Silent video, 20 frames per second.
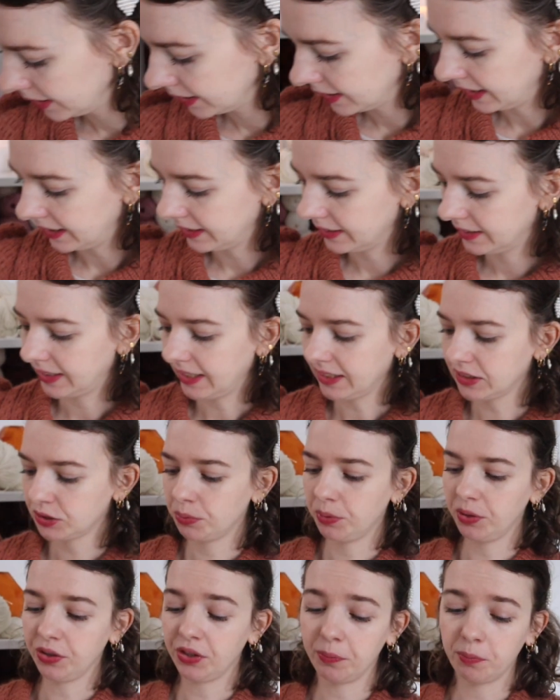Then the next
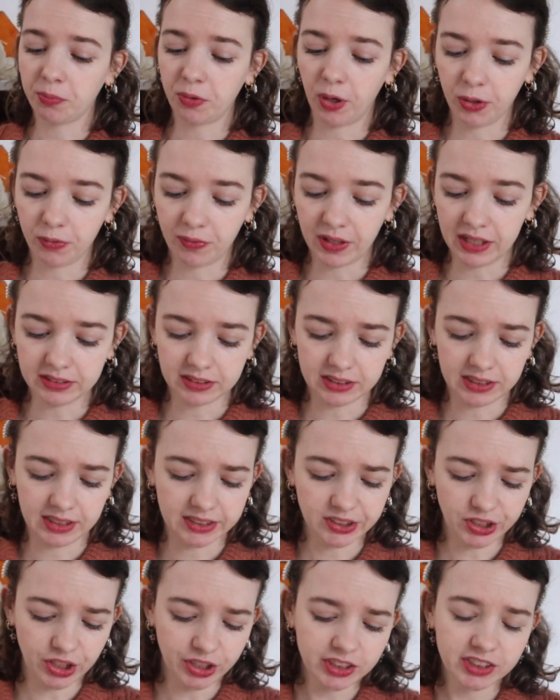work in progress
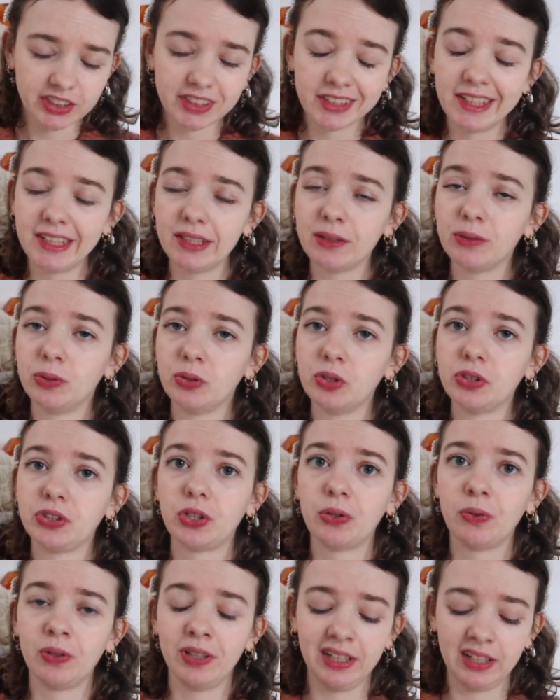is honestly
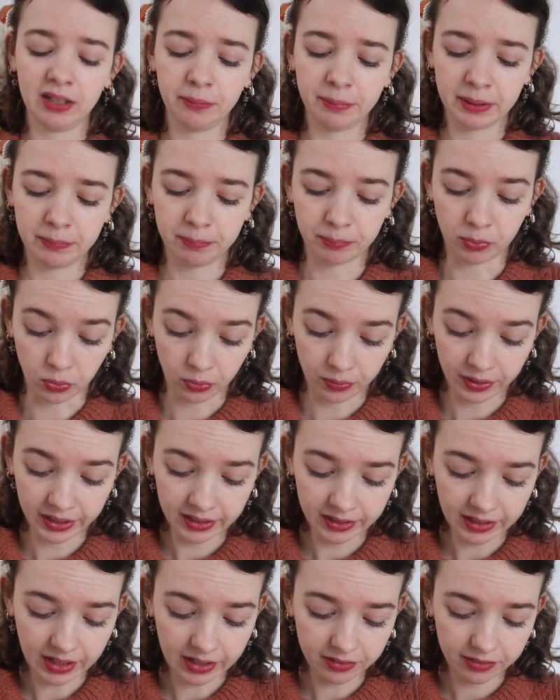also a little bit
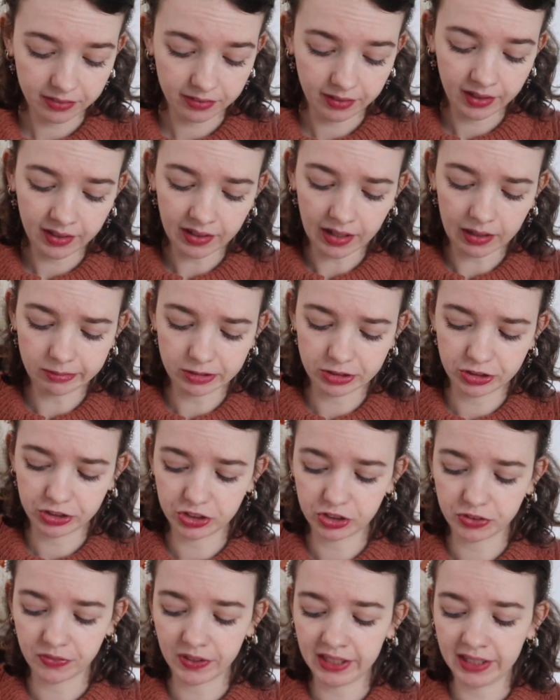boring. I think I was
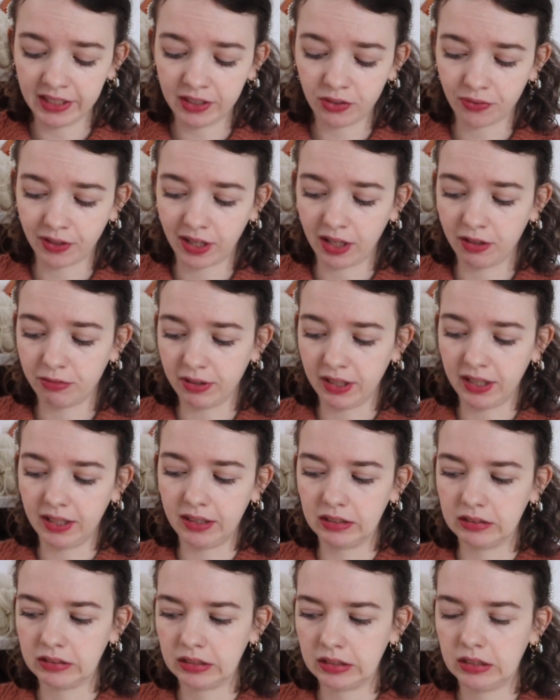just really
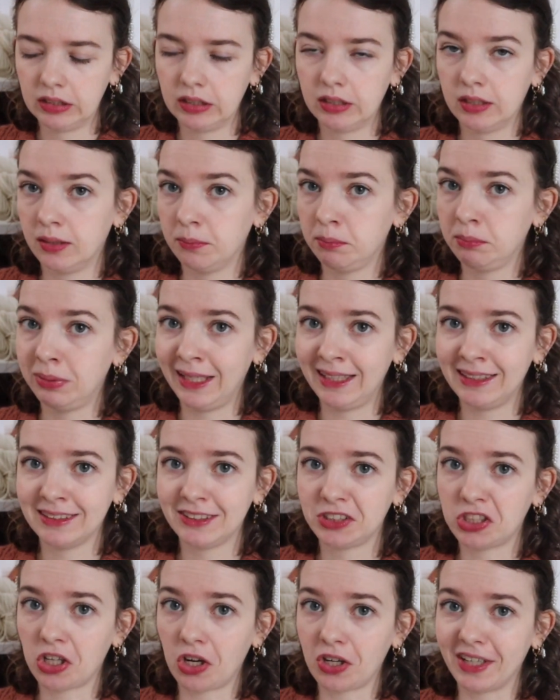craving plain
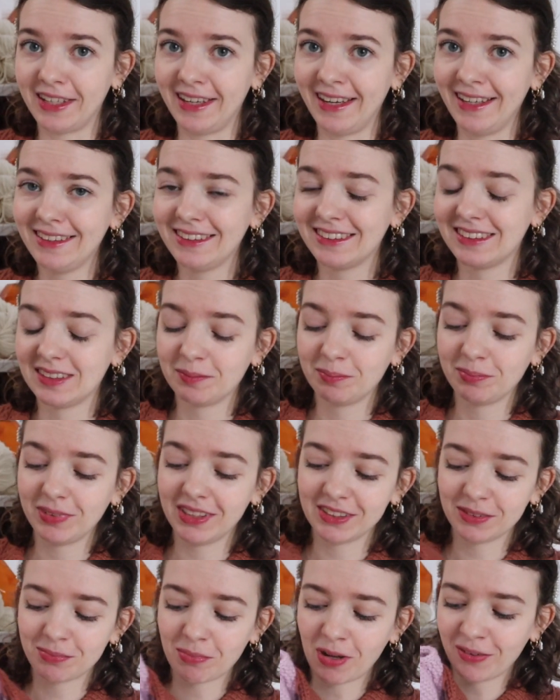stockinette
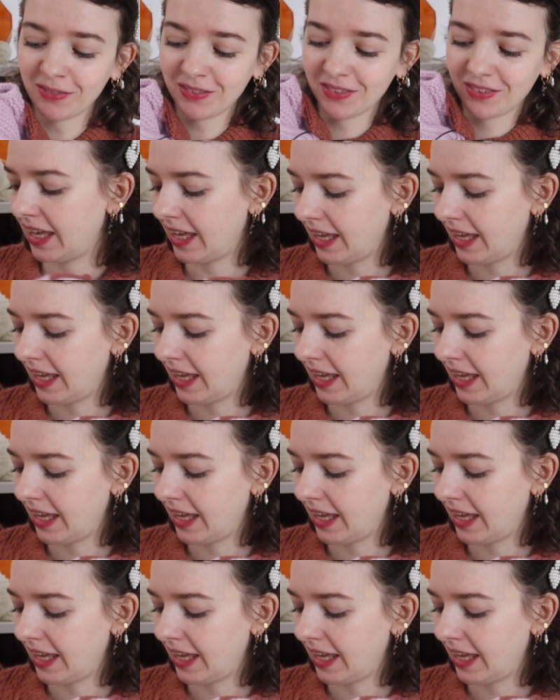this month.